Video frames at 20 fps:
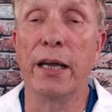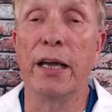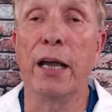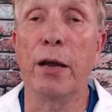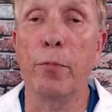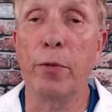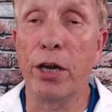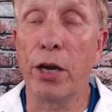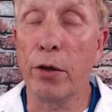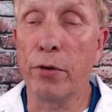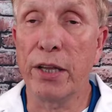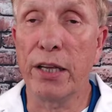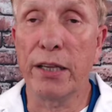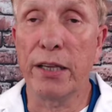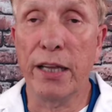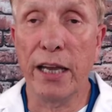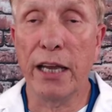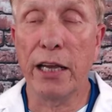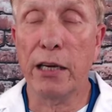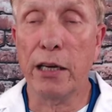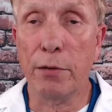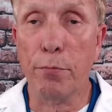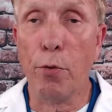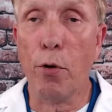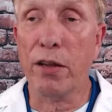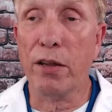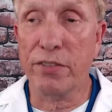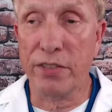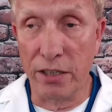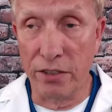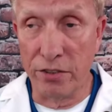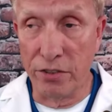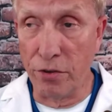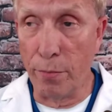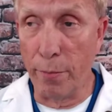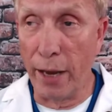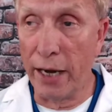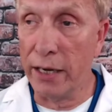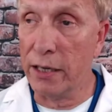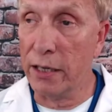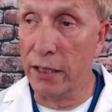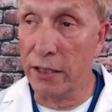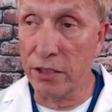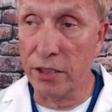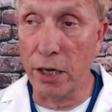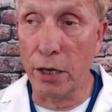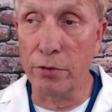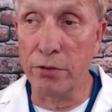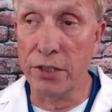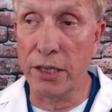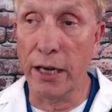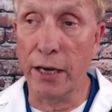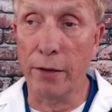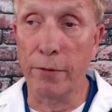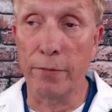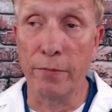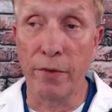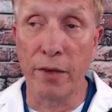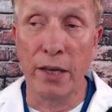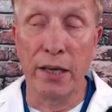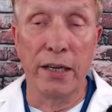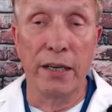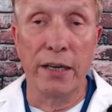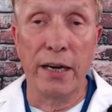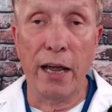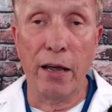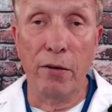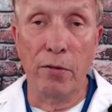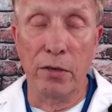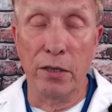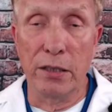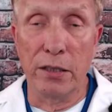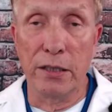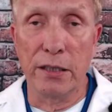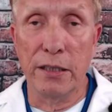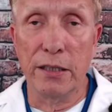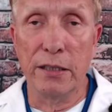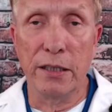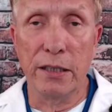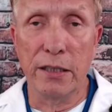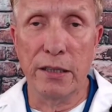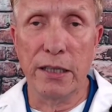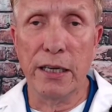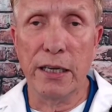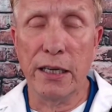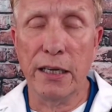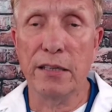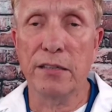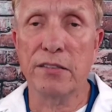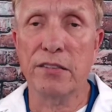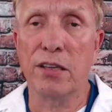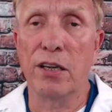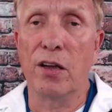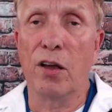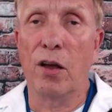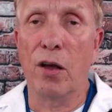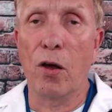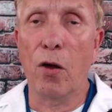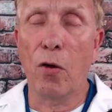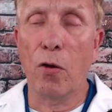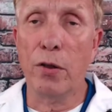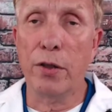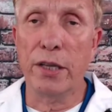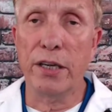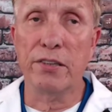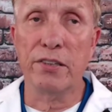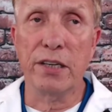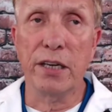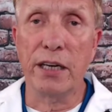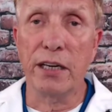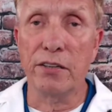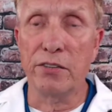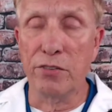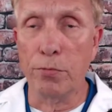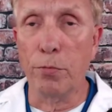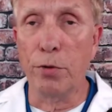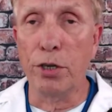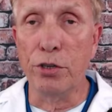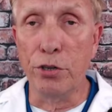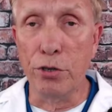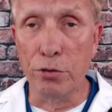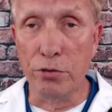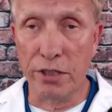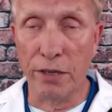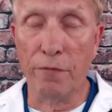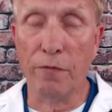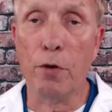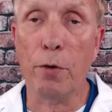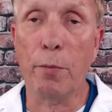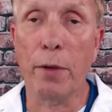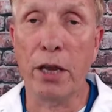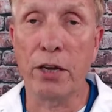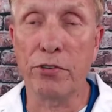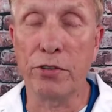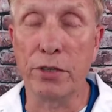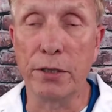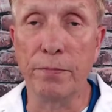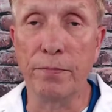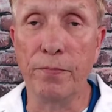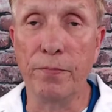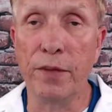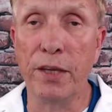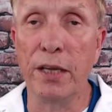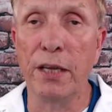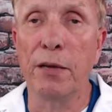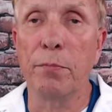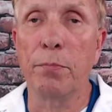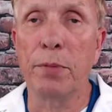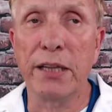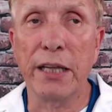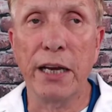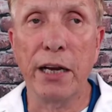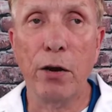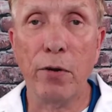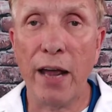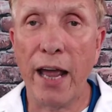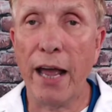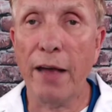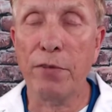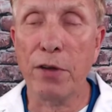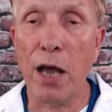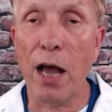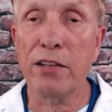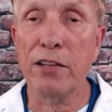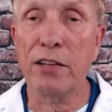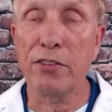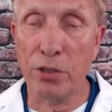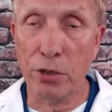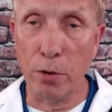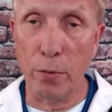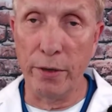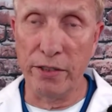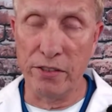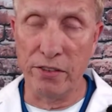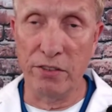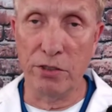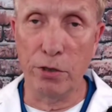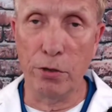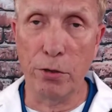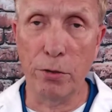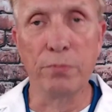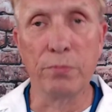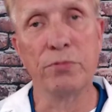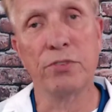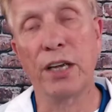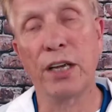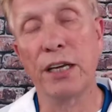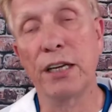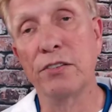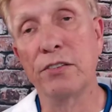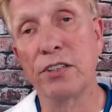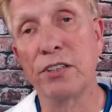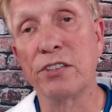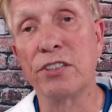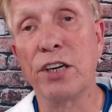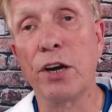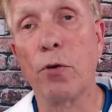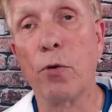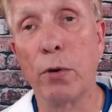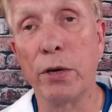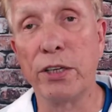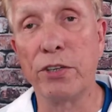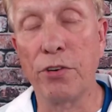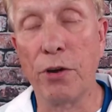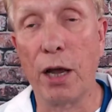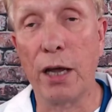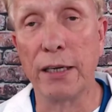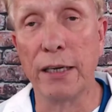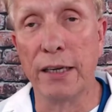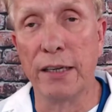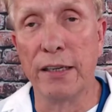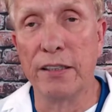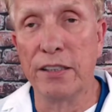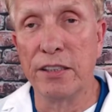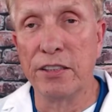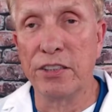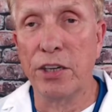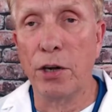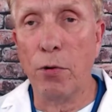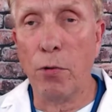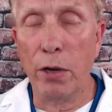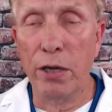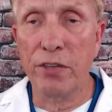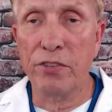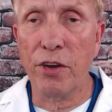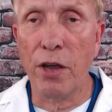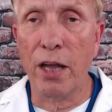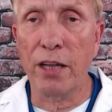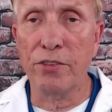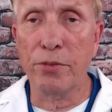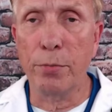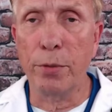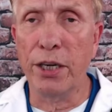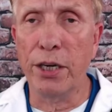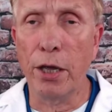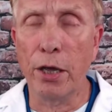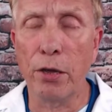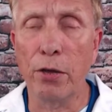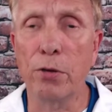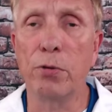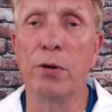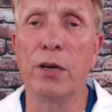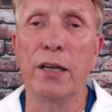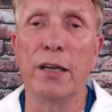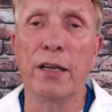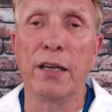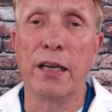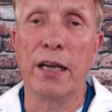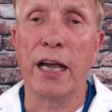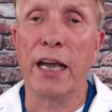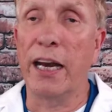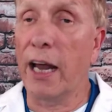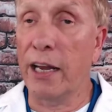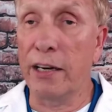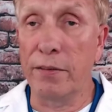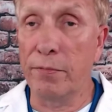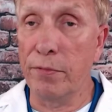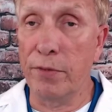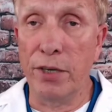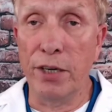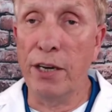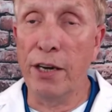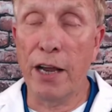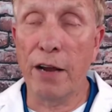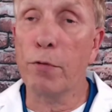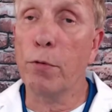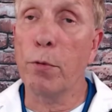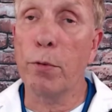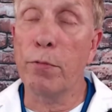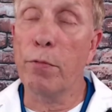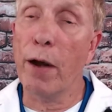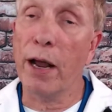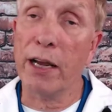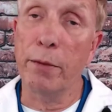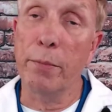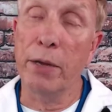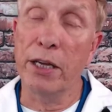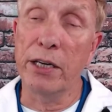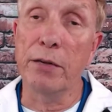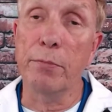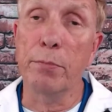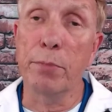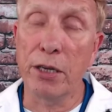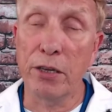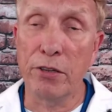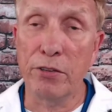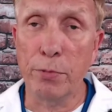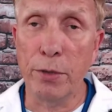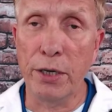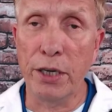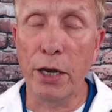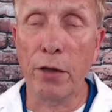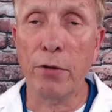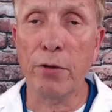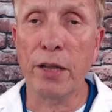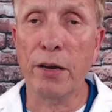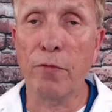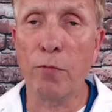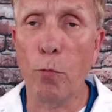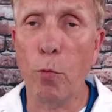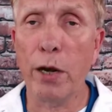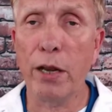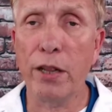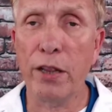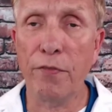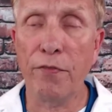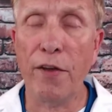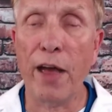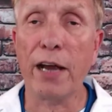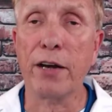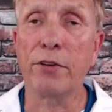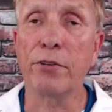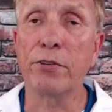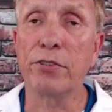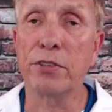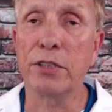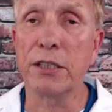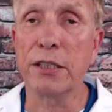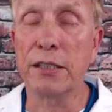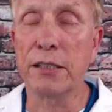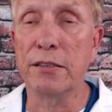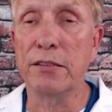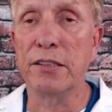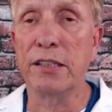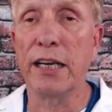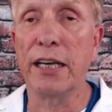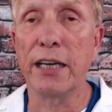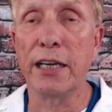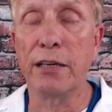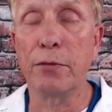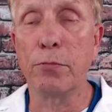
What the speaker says: and we know that the healing process dramatically slows down. Now, the thing is, all these things reduce inflammation, but they don't have consequences to them, say as a steroid shot. Steroid shots, we know, and I never would recommend them, because we know that one of the factors is that it